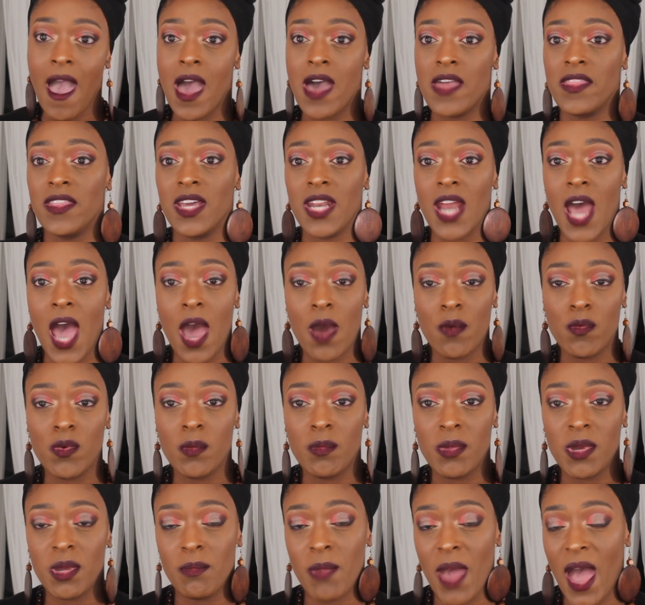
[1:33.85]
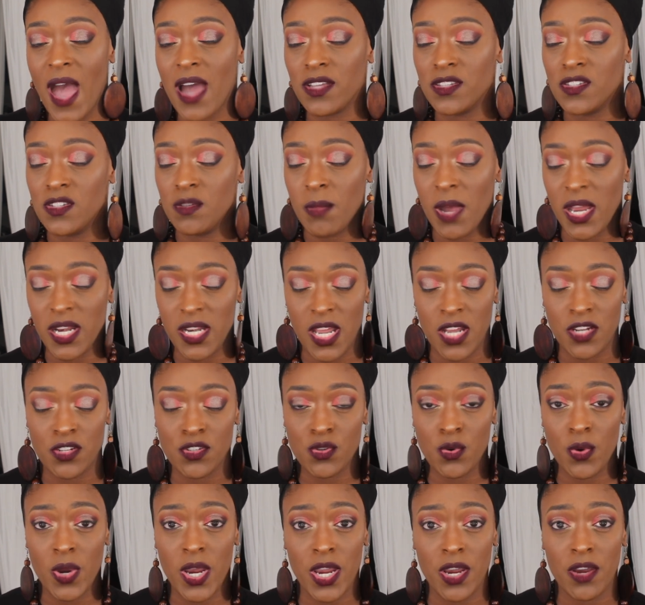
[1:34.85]
And then I will be back to my
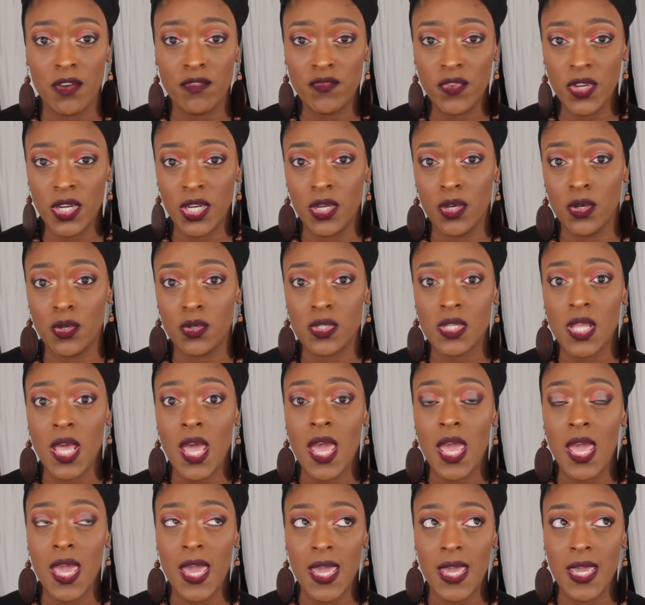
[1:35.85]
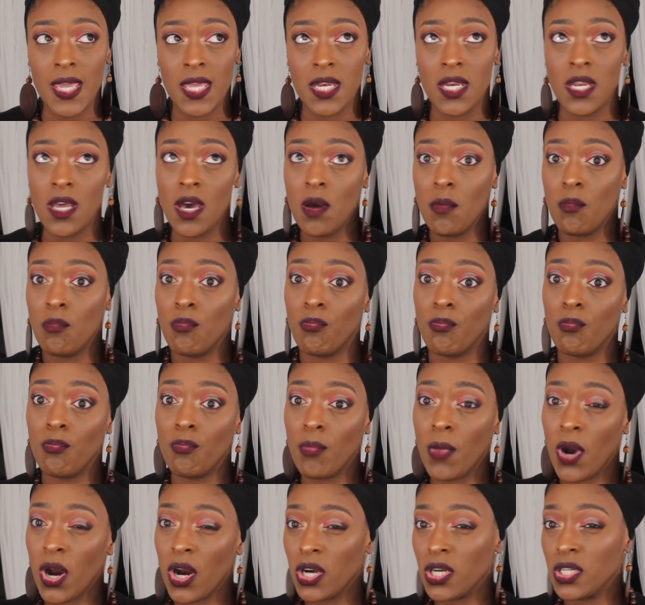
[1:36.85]
natural hair videos in
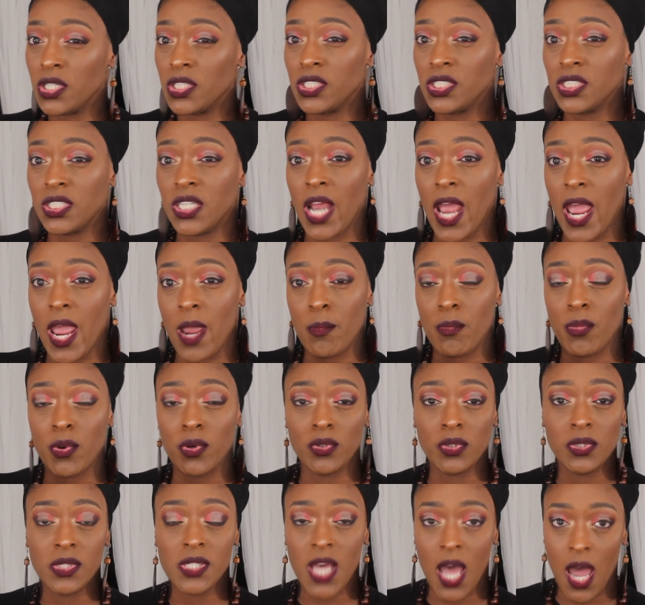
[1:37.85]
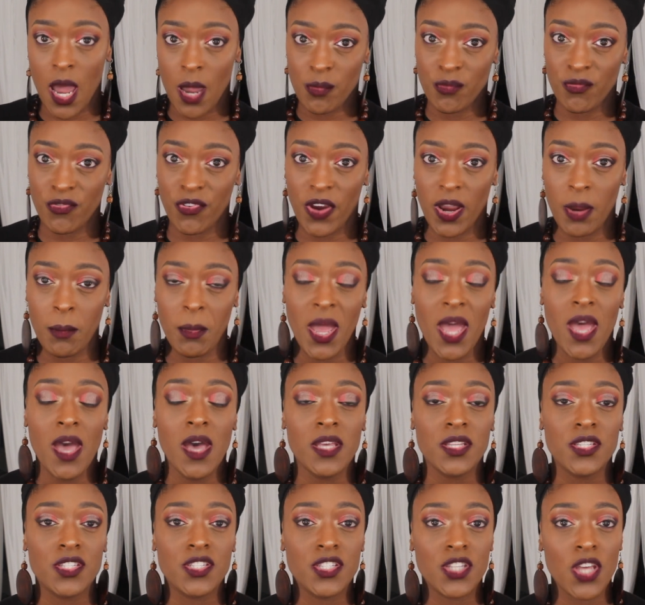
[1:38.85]
March, April timeframe.
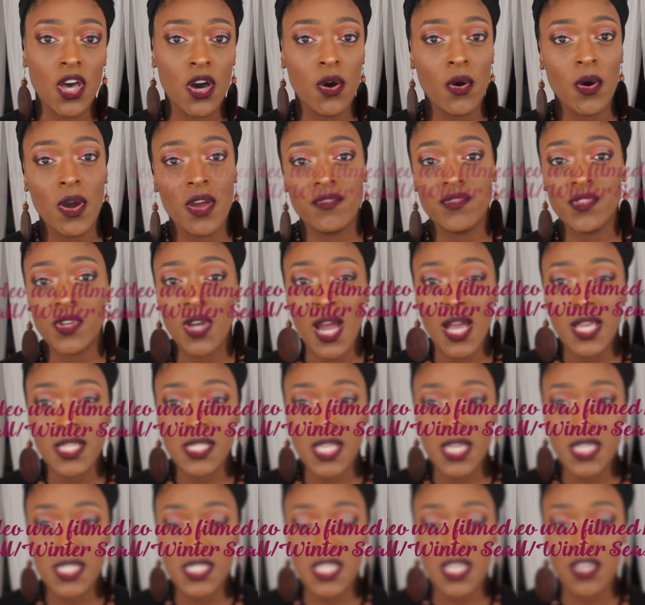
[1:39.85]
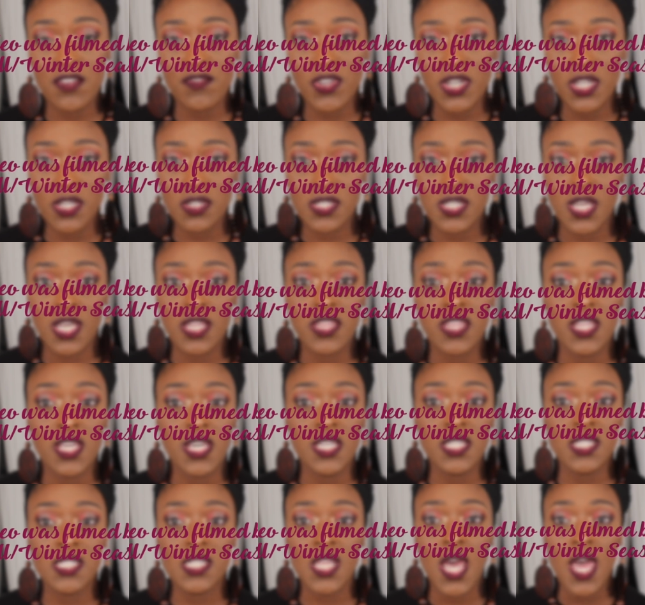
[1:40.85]
So if you guys like seeing videos like
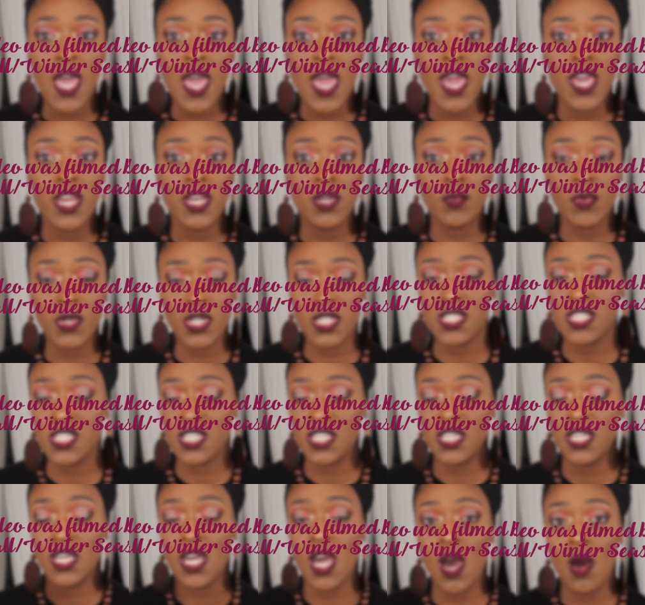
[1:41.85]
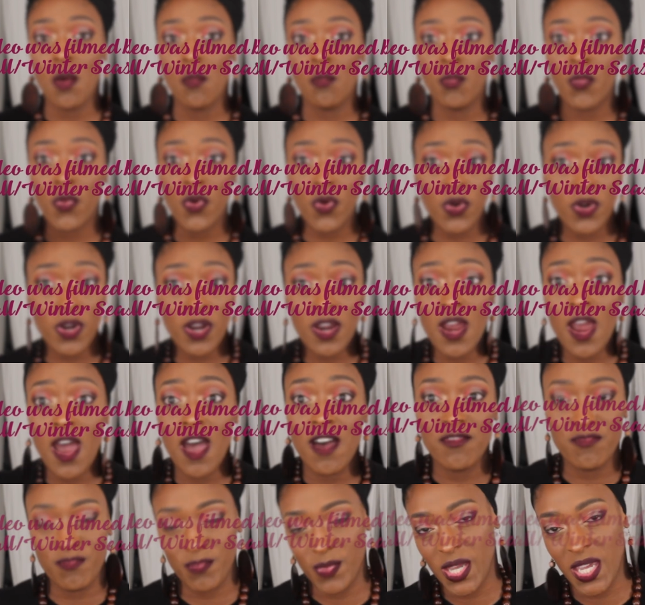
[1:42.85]
this and you want to see more
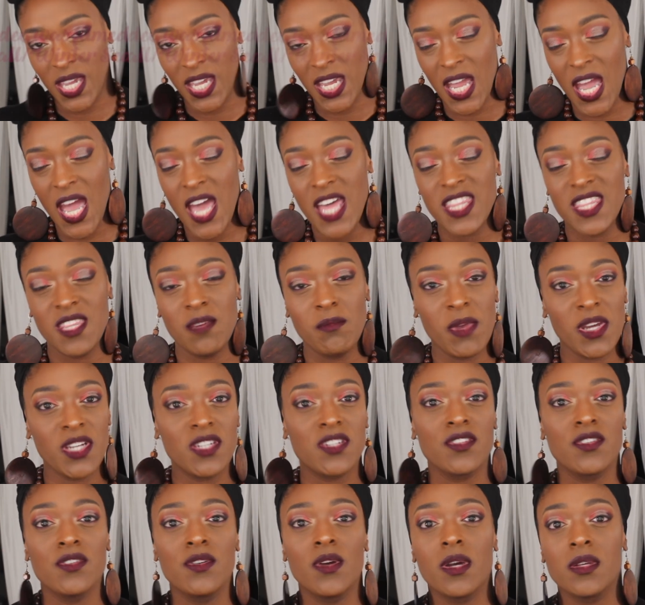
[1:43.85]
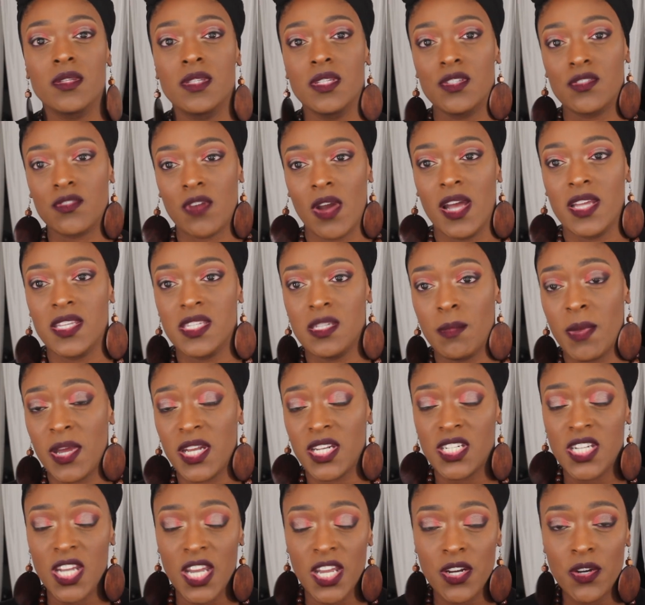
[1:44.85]
of me, then make sure you are subscribed to my
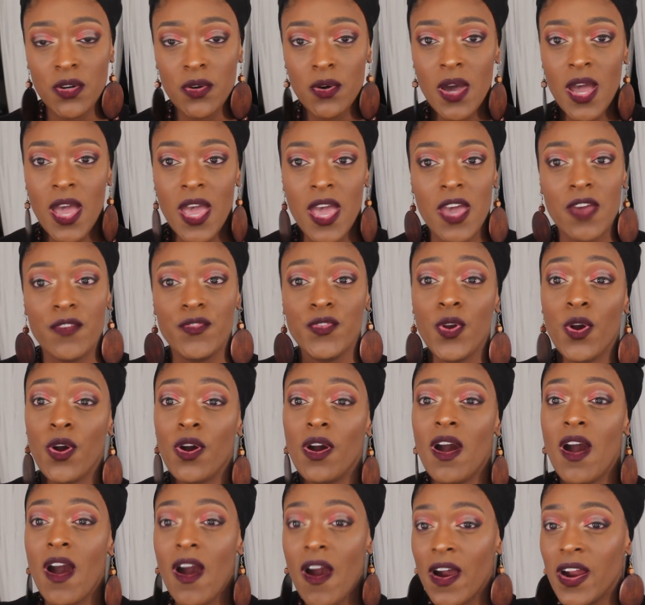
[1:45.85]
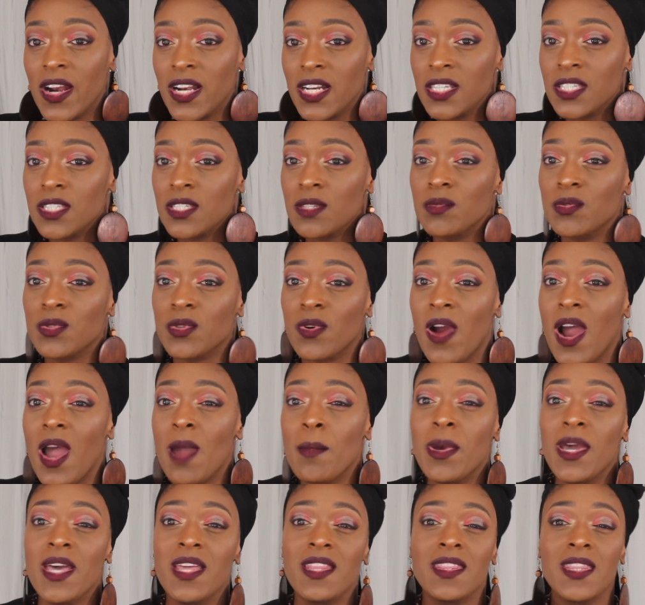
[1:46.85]
channel. If you are already
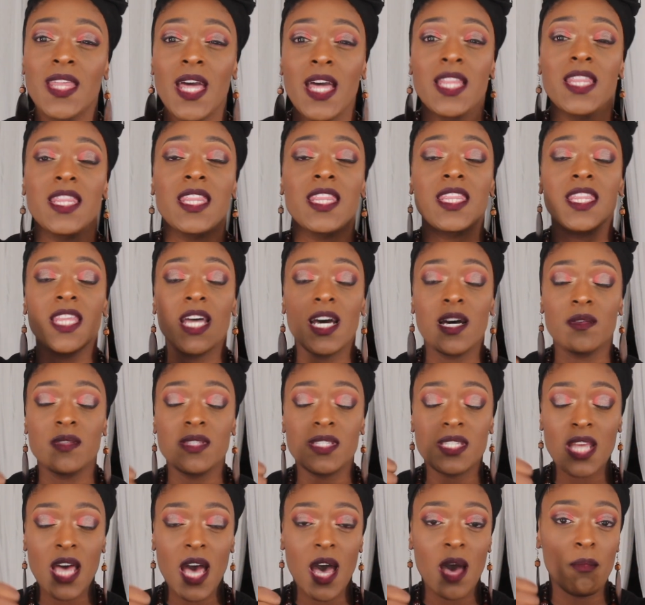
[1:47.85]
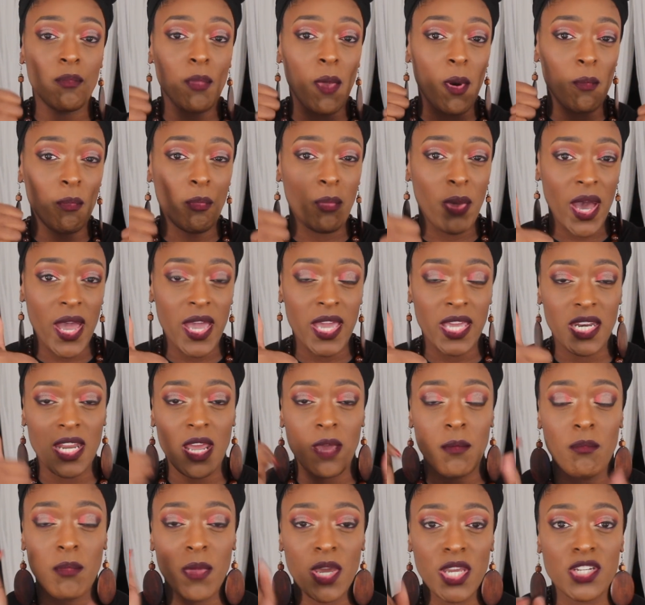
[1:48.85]
subscribed, hit that thumbs up button
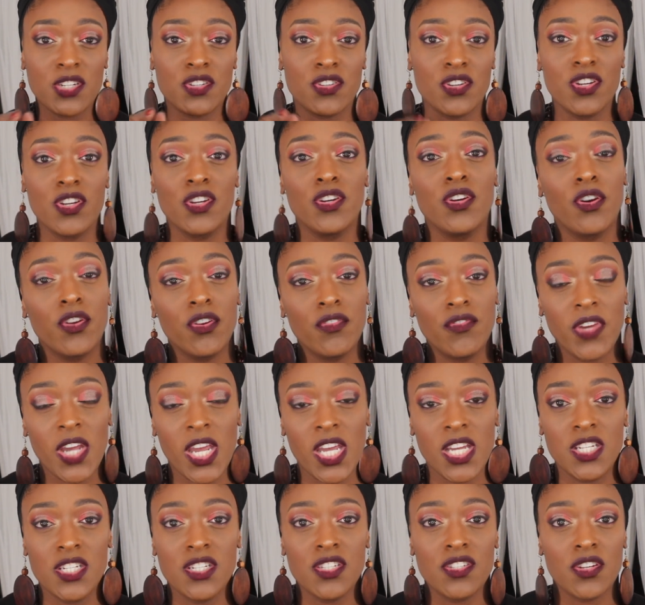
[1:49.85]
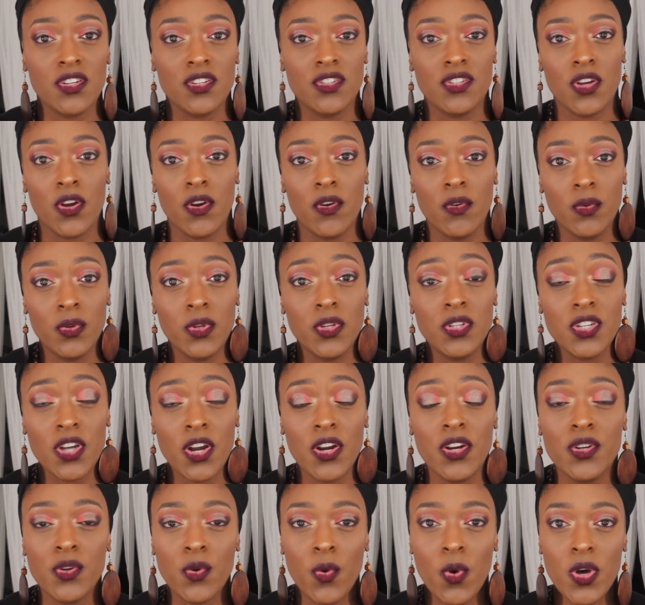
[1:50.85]
and make sure your notifications are turn
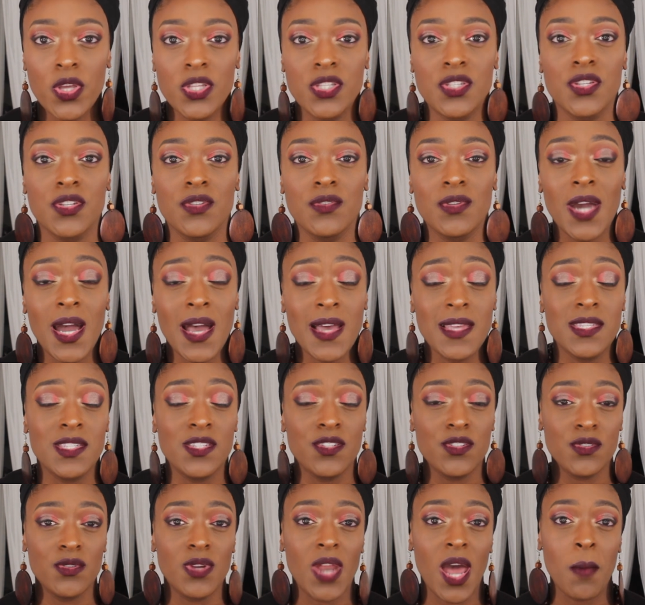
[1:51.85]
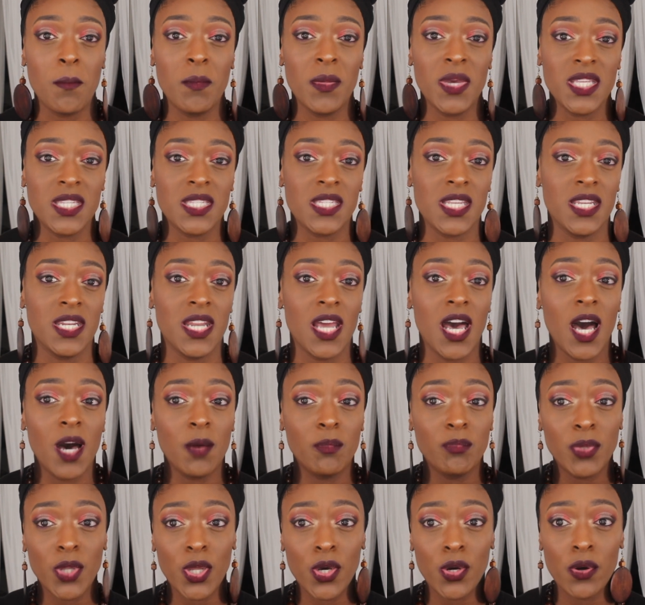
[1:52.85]
turned on so you guys do not miss an
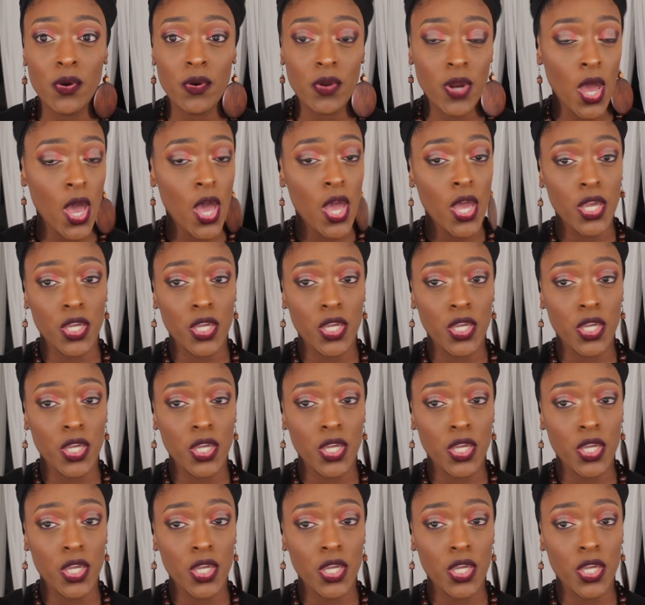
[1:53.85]
upload.